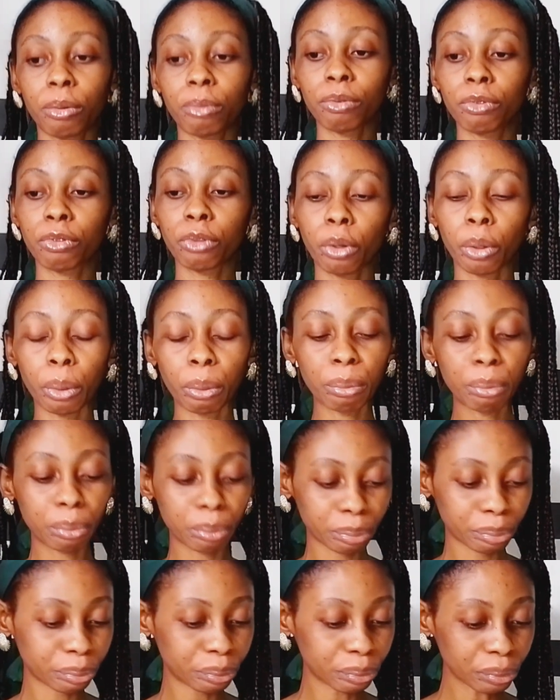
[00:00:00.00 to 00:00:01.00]

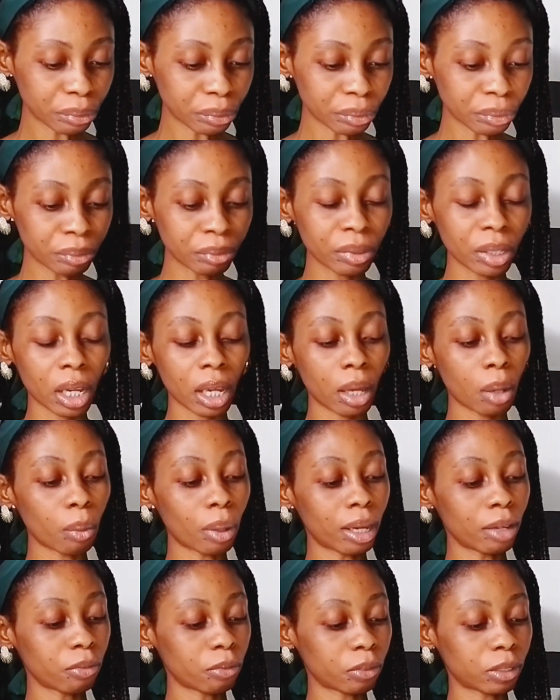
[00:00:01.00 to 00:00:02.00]
from
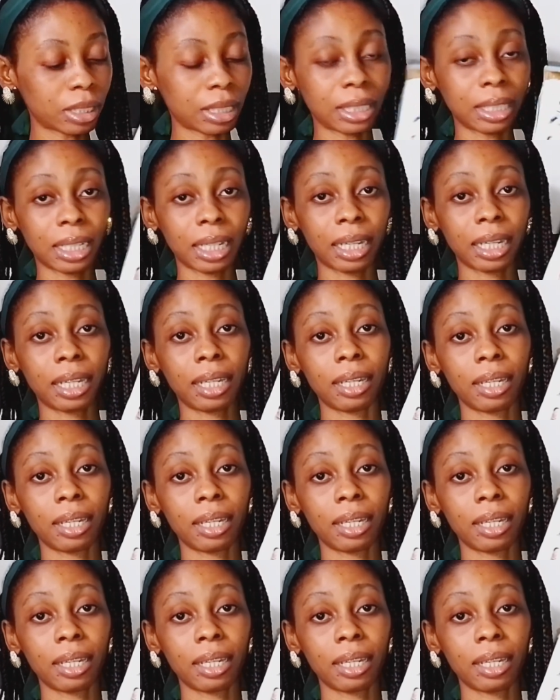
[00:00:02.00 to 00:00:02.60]
AY49.